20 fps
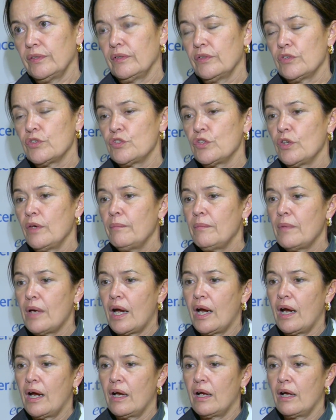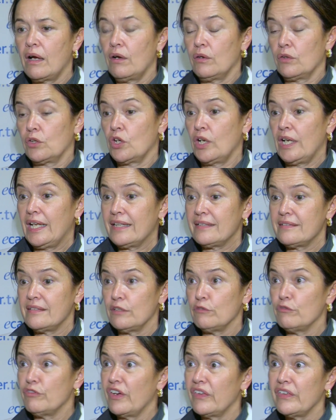Some are
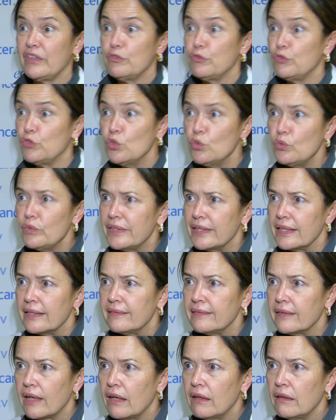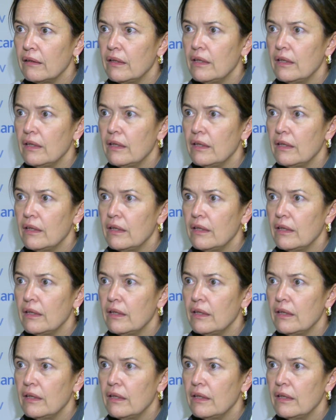collecting very few data,